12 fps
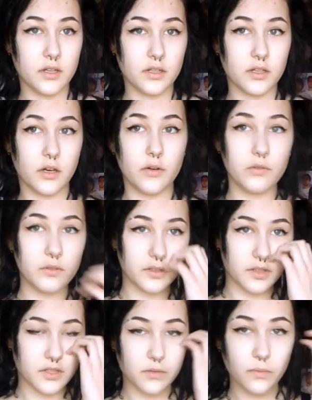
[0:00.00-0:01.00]
You know,
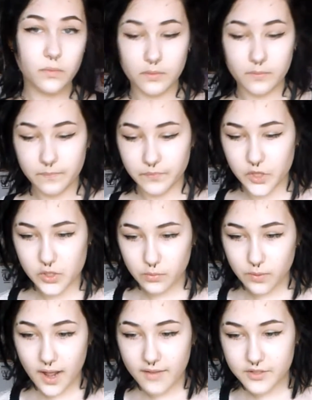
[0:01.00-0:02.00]
you don't you
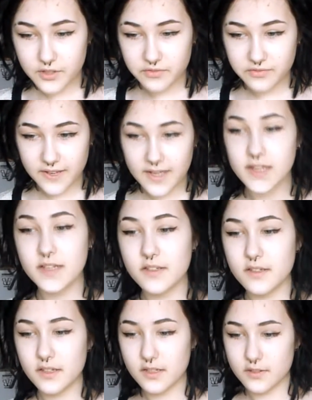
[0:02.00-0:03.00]
don't have to fit
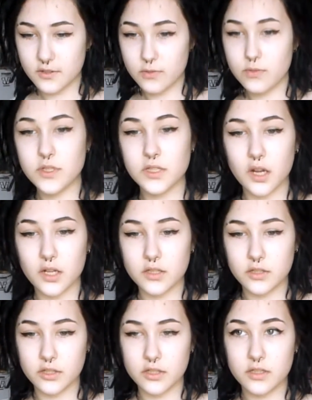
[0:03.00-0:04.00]
in into
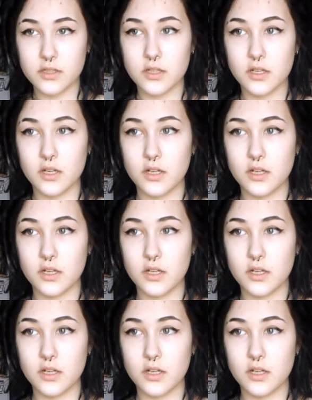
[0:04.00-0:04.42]
standards